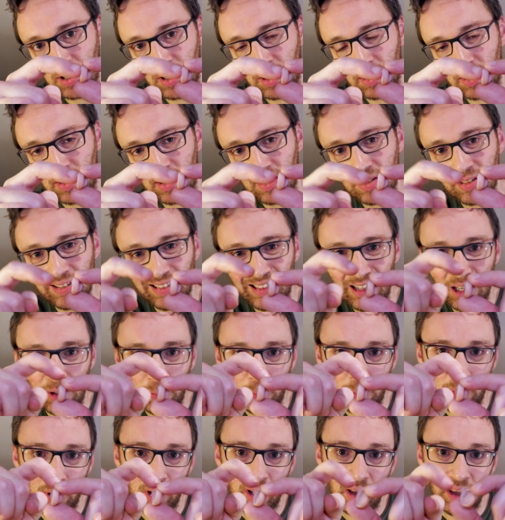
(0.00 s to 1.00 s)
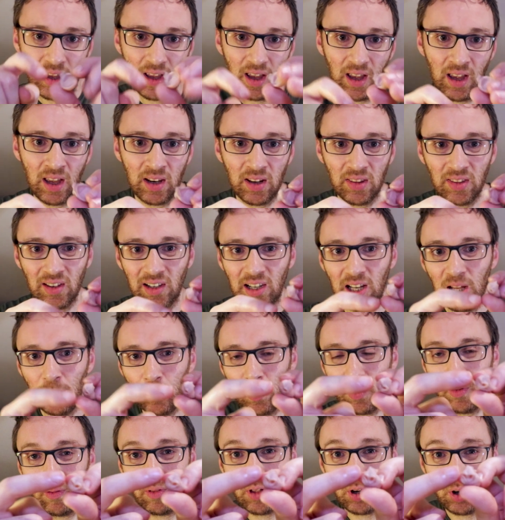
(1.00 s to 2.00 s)
at this lip and at the
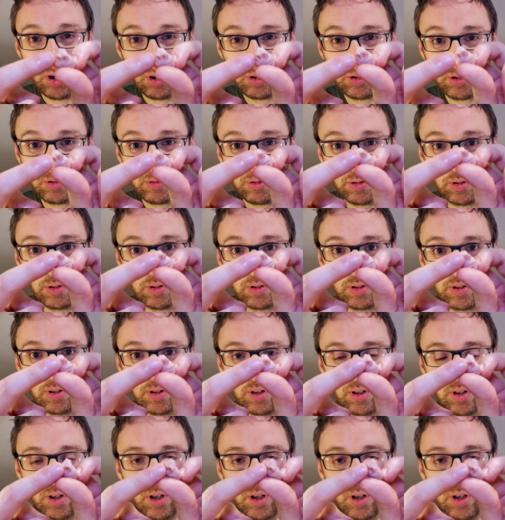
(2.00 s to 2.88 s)
lip of the nostrils,